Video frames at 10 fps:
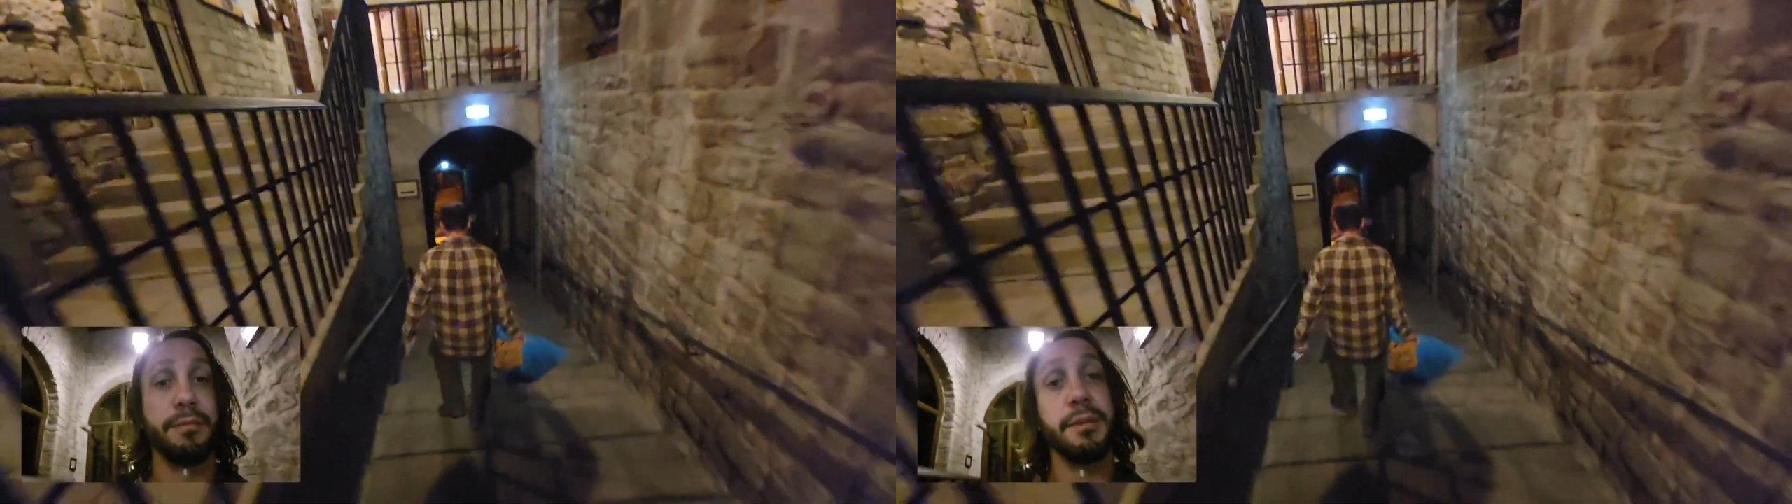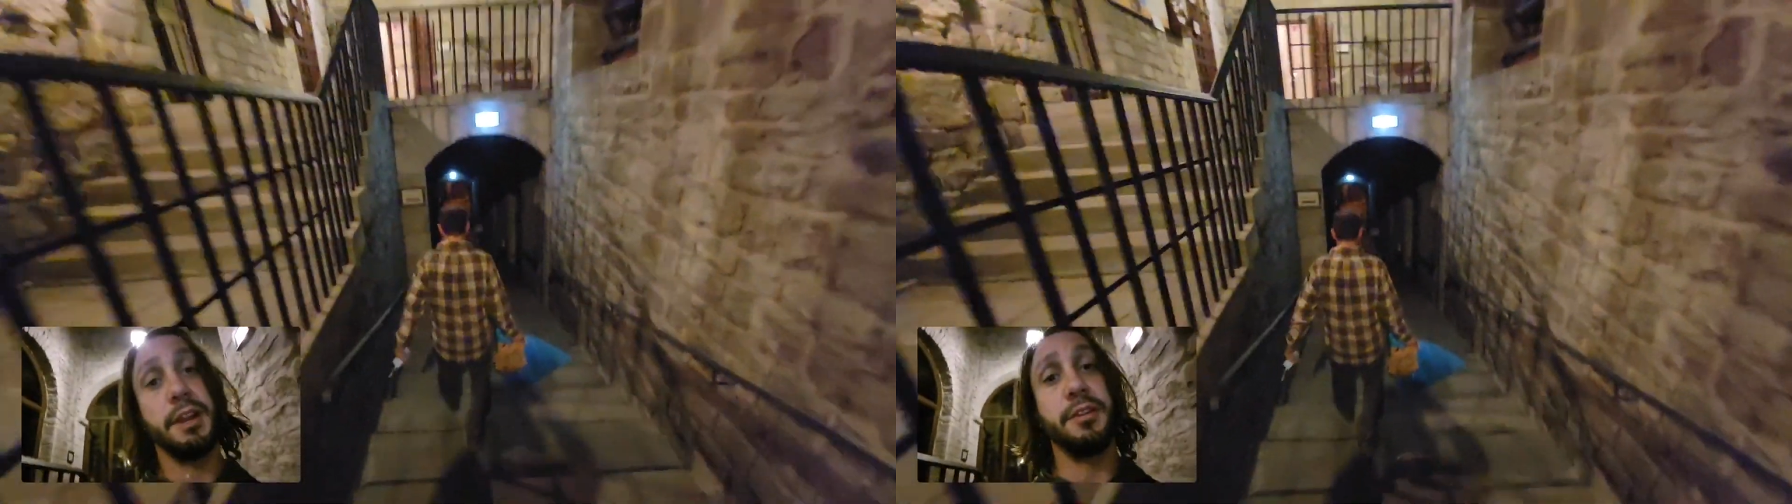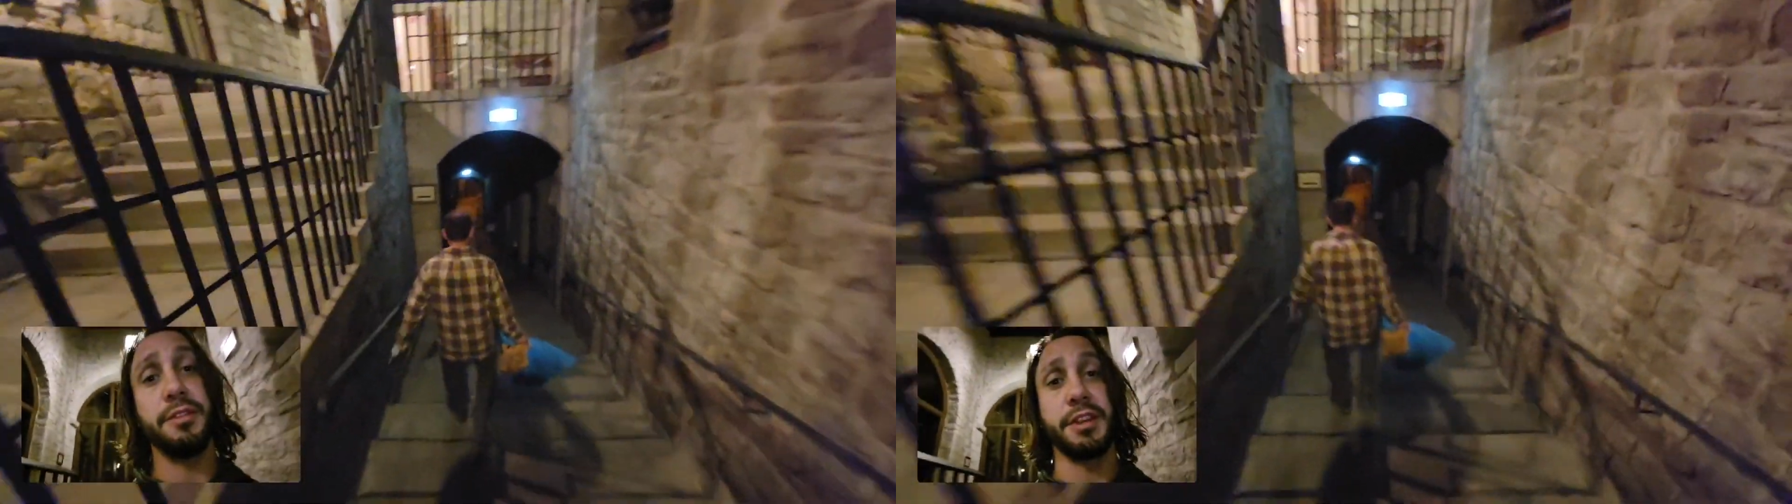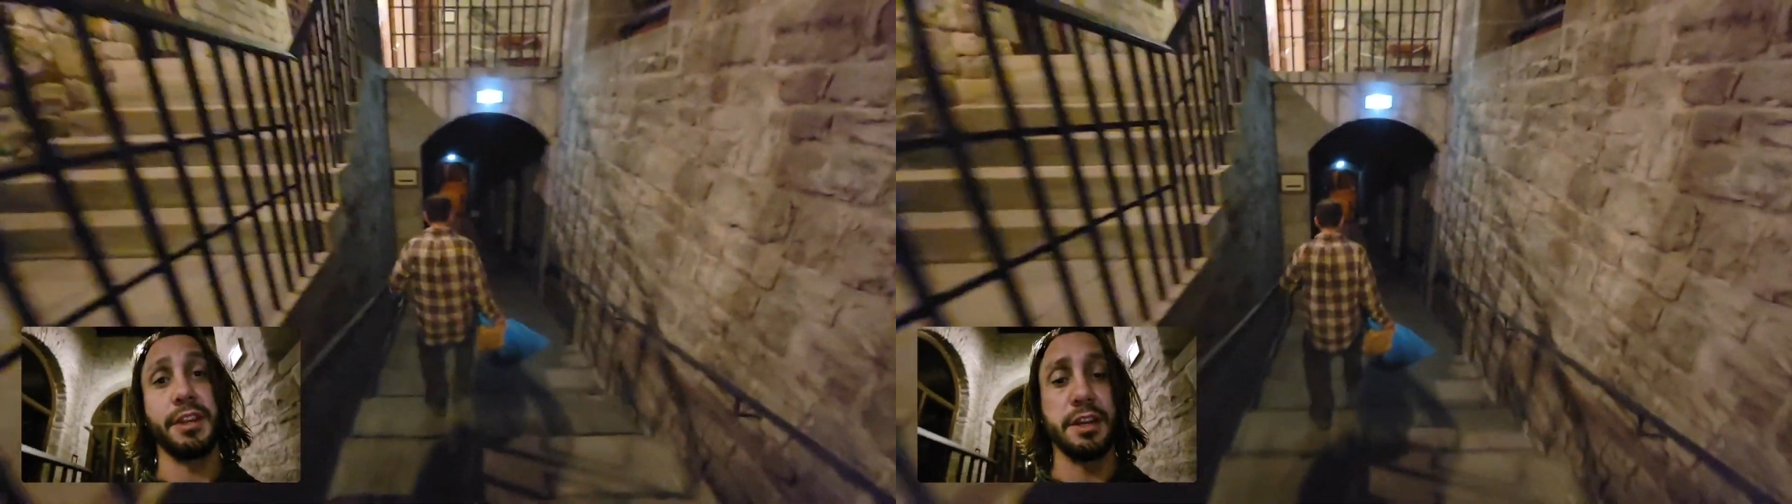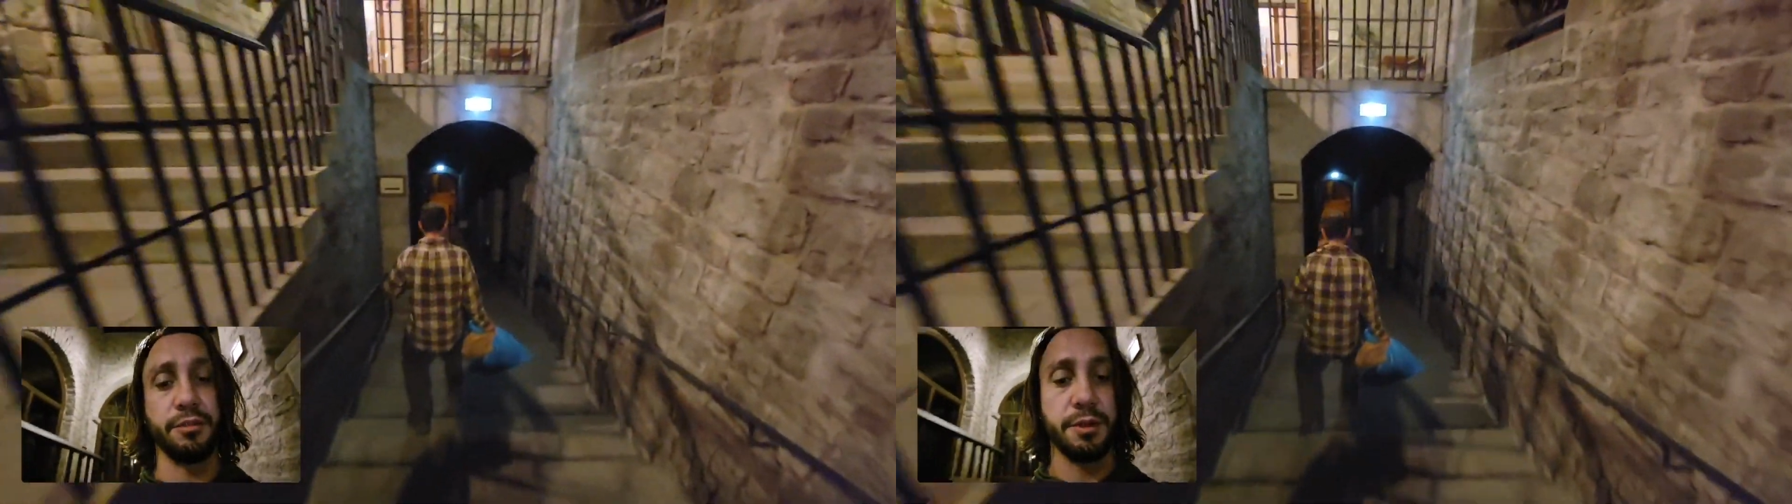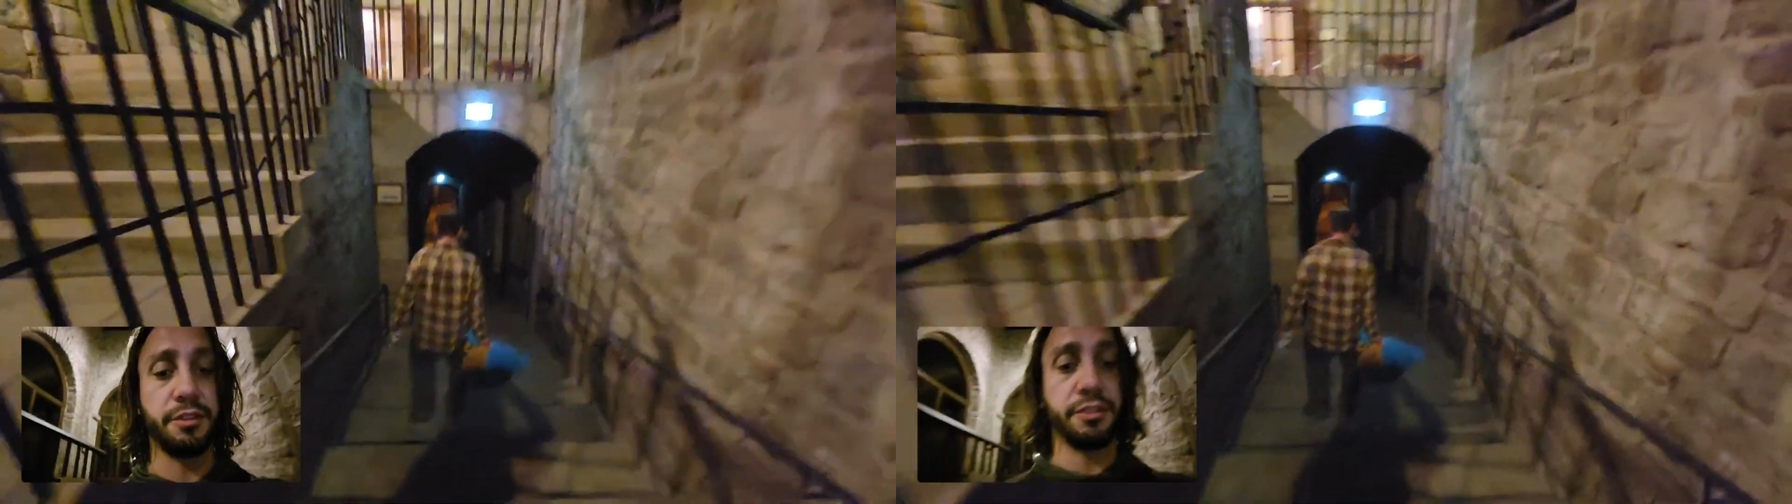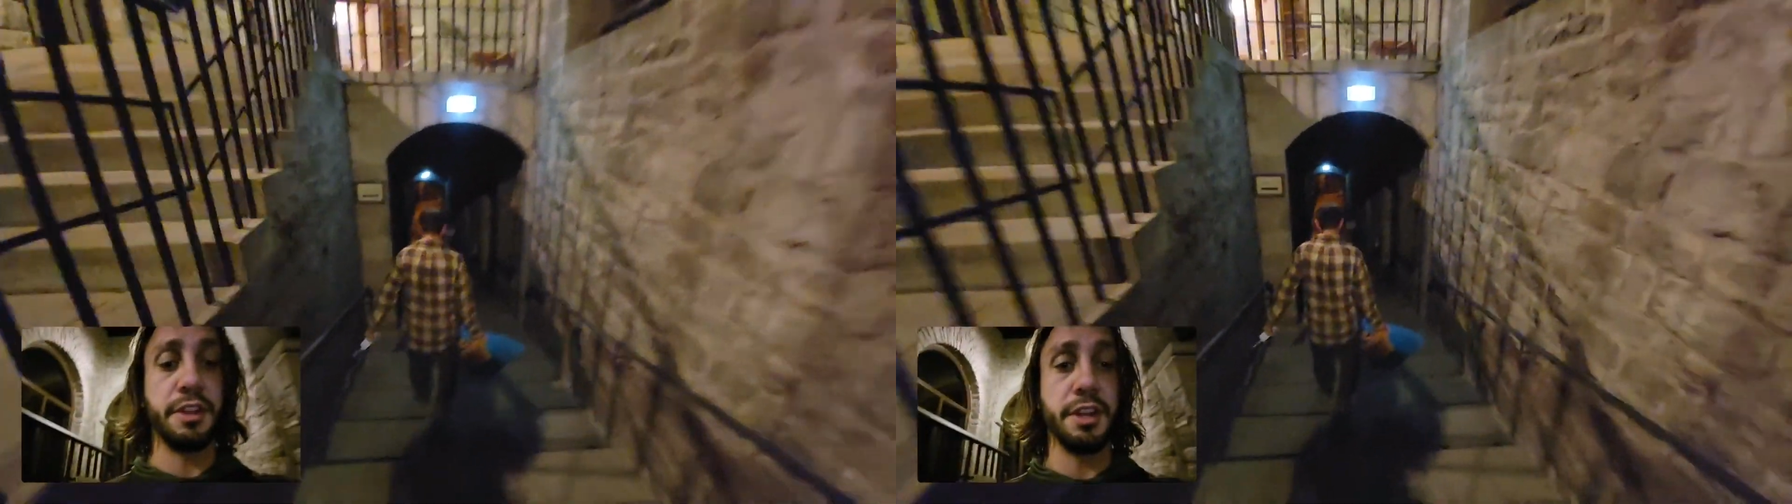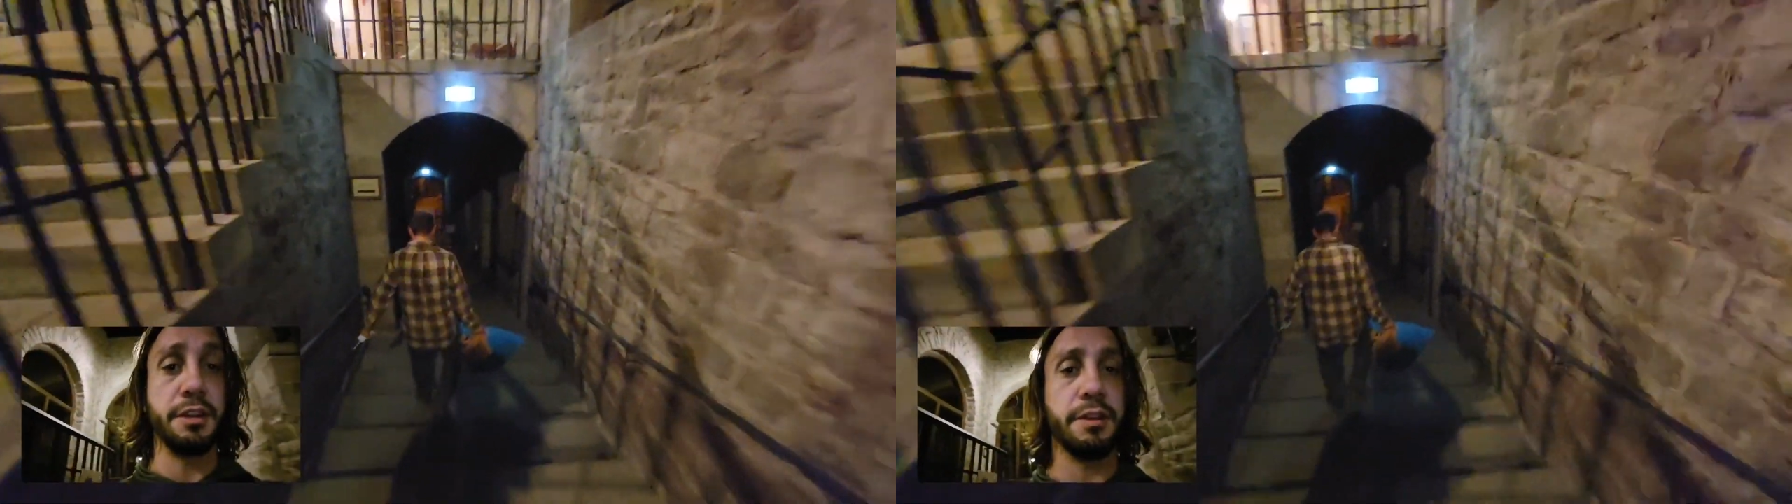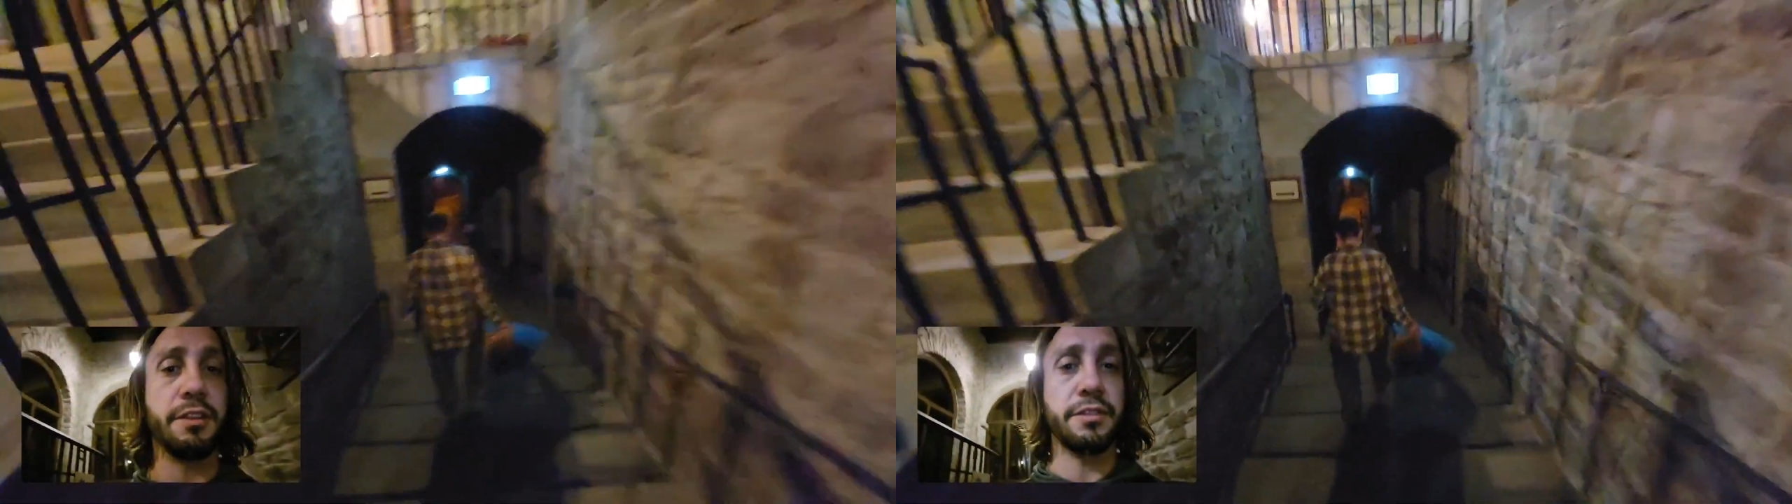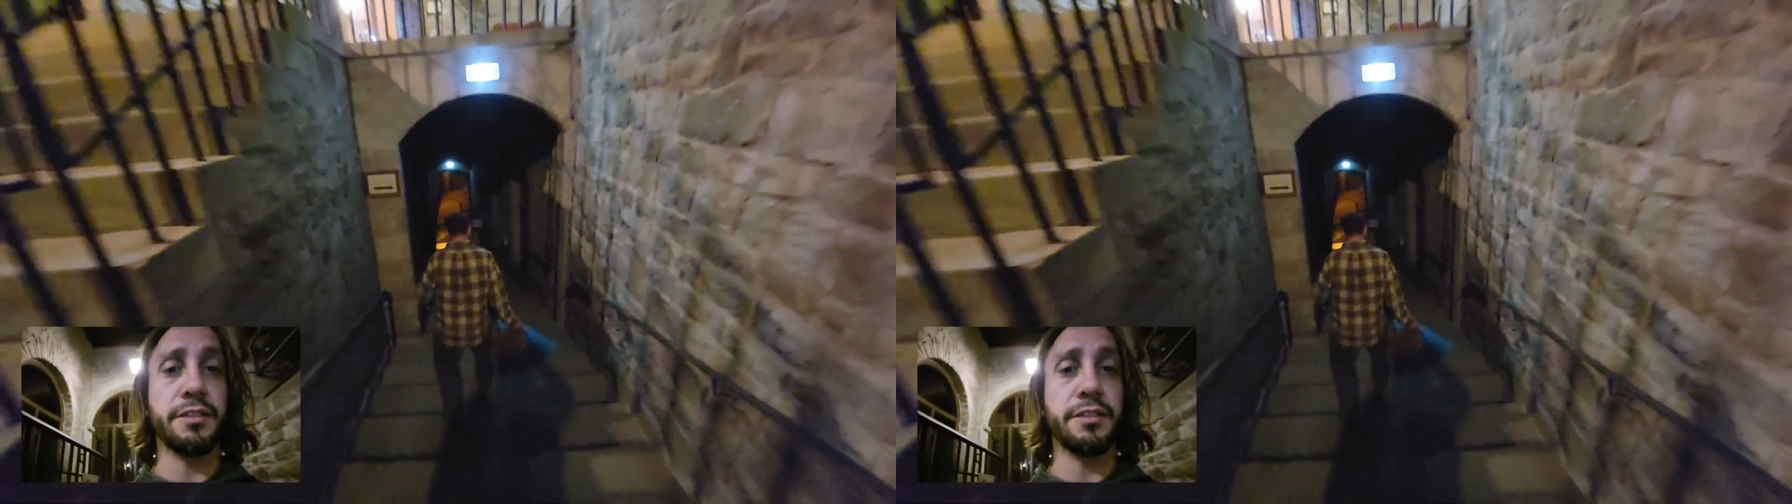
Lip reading: and I don't think you guys want to see it anyways.